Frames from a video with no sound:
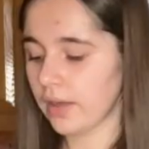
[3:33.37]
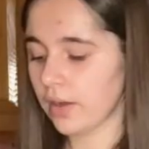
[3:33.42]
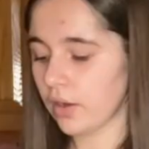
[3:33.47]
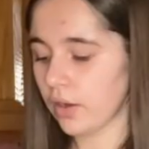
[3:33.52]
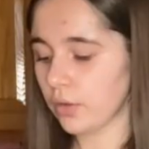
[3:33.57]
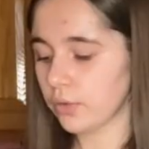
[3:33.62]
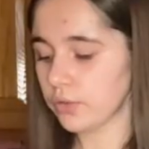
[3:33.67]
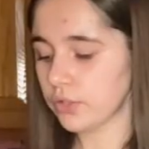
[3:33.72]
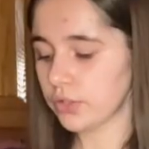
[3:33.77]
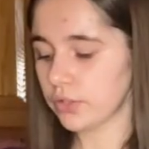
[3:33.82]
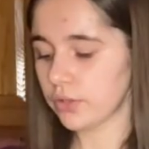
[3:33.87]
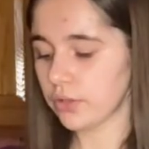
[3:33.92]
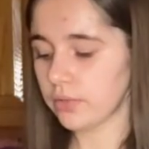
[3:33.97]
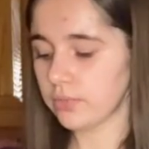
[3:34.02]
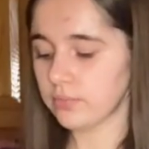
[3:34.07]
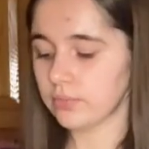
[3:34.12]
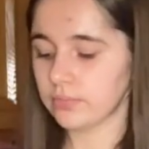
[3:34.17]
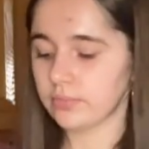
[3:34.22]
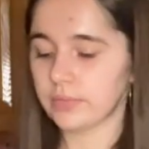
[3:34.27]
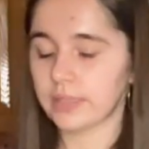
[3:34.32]

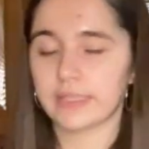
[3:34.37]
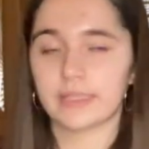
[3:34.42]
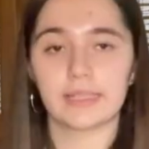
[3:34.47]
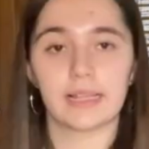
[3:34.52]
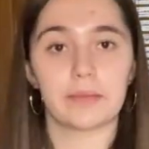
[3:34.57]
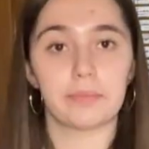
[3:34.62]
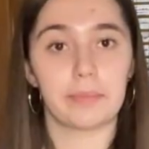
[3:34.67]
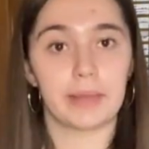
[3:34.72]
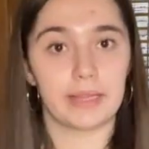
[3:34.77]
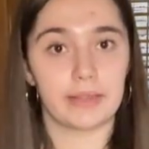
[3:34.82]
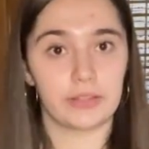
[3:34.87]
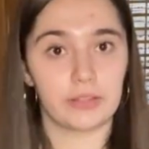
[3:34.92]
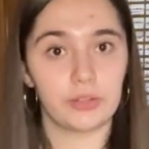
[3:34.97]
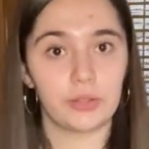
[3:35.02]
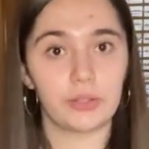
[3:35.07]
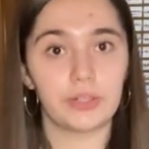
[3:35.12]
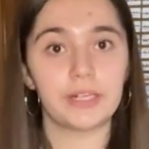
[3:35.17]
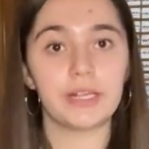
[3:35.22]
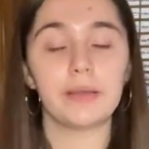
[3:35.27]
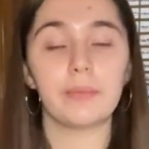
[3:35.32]
Also, it's not
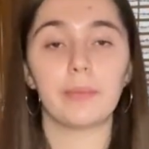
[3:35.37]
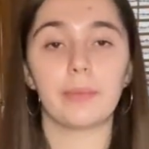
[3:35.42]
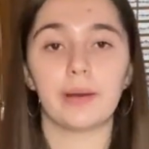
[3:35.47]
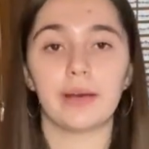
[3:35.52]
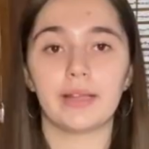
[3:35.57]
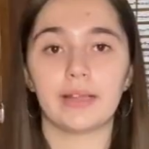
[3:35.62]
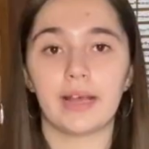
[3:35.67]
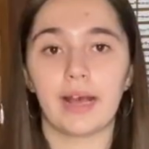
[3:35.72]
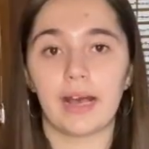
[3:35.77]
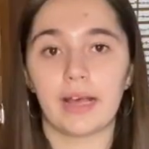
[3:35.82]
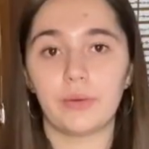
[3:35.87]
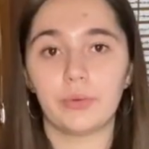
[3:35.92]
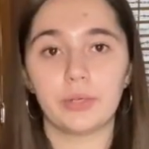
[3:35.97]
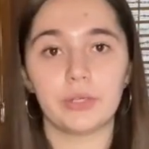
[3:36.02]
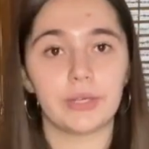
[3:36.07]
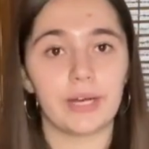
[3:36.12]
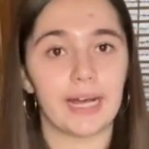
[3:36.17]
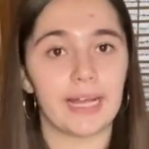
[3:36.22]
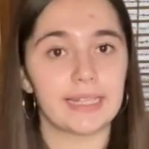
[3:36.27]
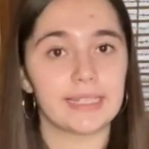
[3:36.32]
mandatory, but I
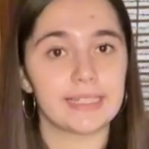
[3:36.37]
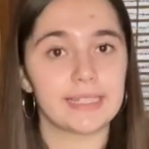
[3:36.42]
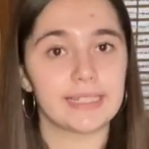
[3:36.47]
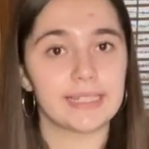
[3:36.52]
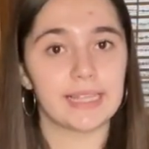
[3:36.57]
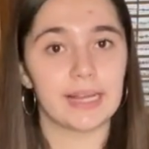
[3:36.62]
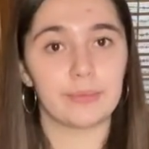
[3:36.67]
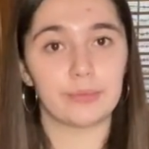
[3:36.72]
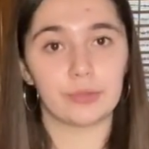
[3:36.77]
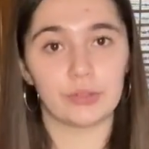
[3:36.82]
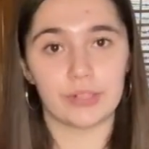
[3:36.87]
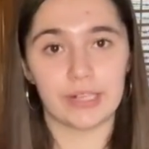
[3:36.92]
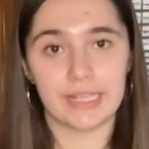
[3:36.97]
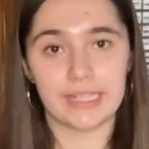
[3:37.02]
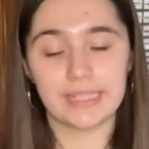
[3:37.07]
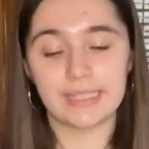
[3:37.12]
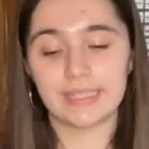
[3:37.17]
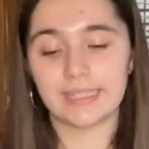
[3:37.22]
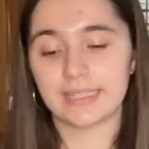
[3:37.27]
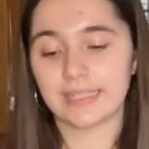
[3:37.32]
will add some
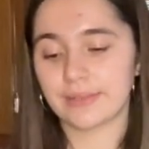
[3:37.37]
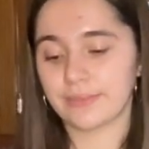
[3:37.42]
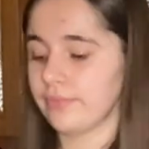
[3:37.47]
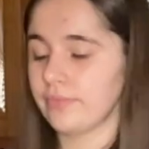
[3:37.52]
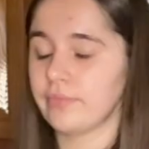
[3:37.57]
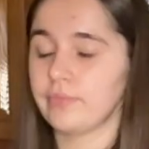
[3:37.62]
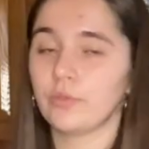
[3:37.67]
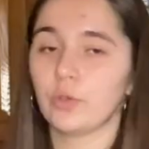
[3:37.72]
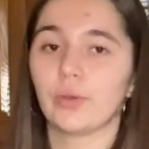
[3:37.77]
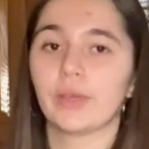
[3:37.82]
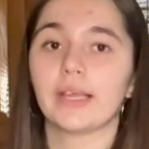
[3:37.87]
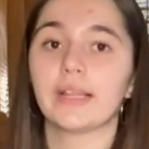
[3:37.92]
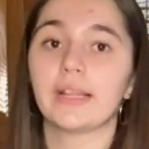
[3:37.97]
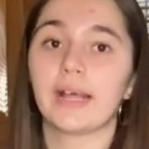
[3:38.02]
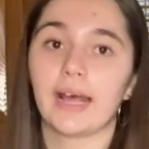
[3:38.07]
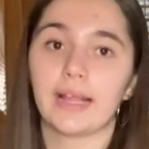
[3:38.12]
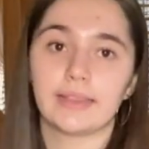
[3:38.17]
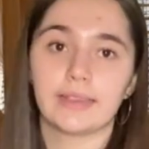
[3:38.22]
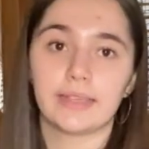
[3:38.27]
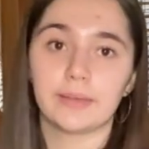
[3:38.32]
greens. You can
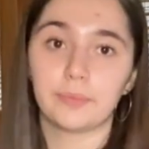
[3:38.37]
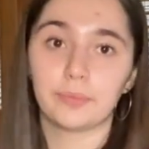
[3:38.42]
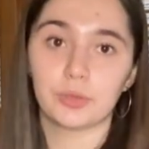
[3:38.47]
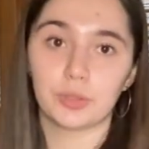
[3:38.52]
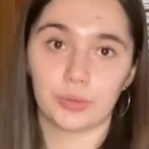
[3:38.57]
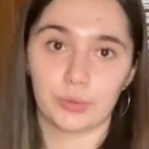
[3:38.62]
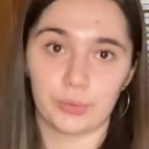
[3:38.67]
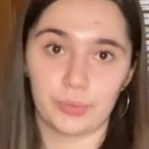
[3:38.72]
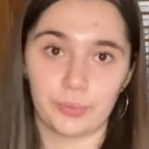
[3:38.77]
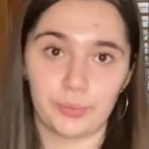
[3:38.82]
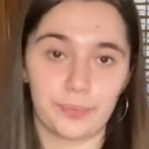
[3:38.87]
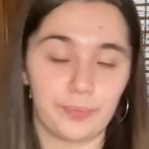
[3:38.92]
add them too.